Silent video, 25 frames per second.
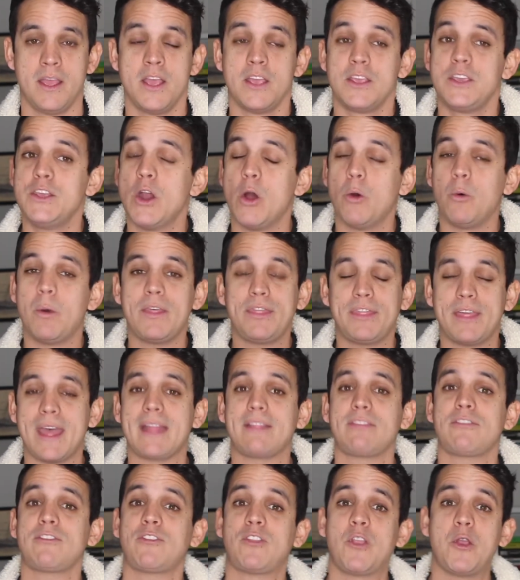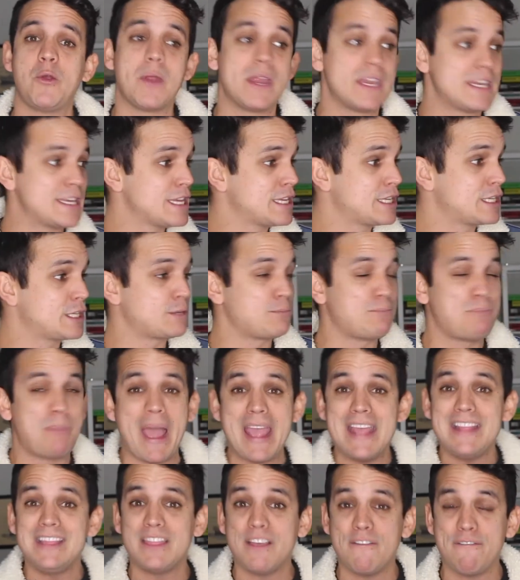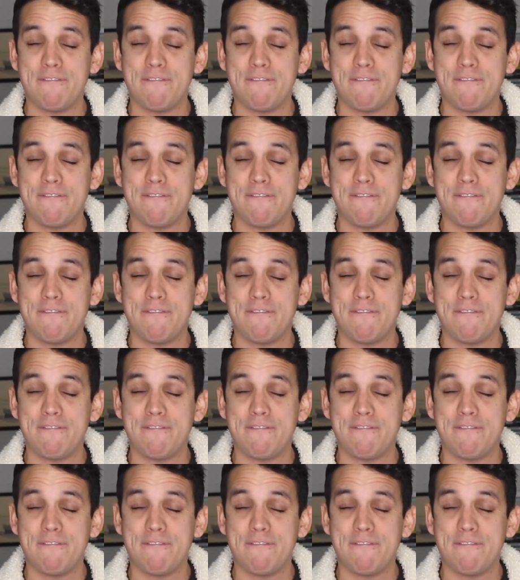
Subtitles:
With that student, despite the